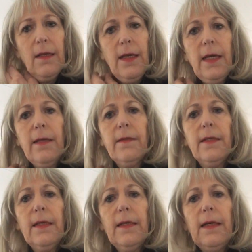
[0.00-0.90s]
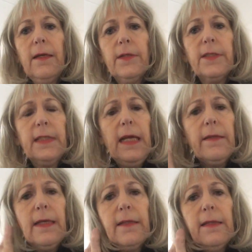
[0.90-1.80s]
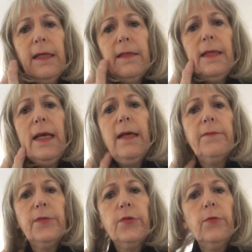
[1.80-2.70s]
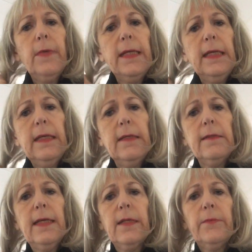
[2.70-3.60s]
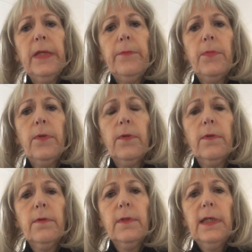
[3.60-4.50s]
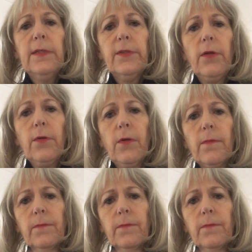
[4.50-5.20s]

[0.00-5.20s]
And I understand that they have too many dead people in Stockholm.